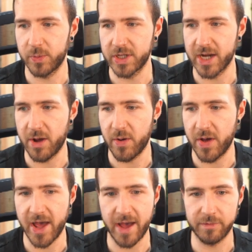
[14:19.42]
we now
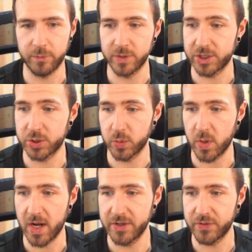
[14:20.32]
have with a
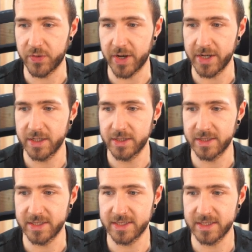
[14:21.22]
200,
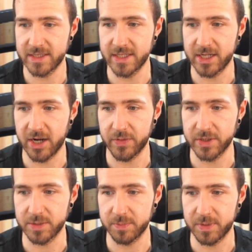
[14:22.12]
this is the
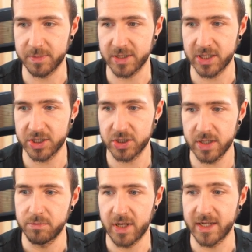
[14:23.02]
current
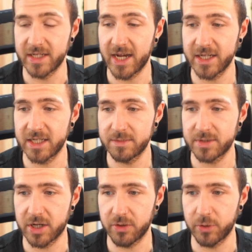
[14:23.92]
implementation, and the
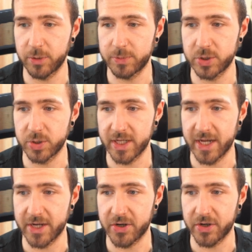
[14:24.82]
items are grouped
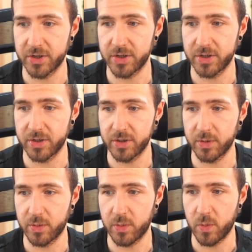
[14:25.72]
together
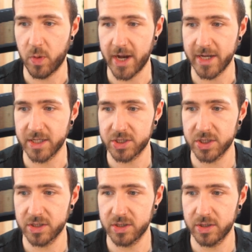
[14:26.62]

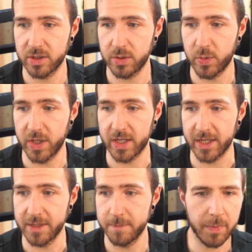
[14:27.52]
quite
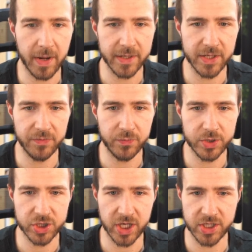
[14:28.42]
quickly. But if we
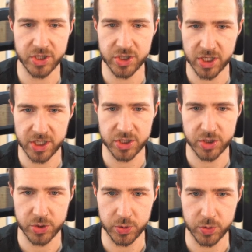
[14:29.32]
change it
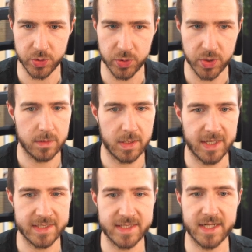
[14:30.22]
to,
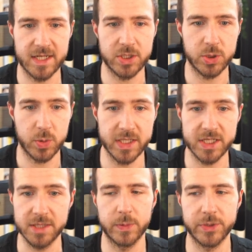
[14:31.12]
let's say,
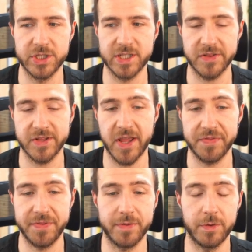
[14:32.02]
20, which is a
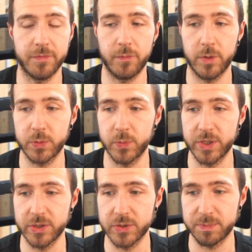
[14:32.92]
tenth of what we
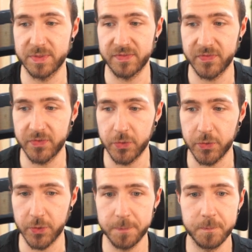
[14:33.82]
used
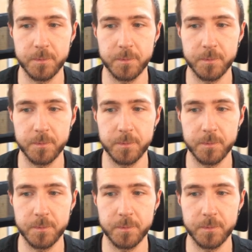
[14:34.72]
before,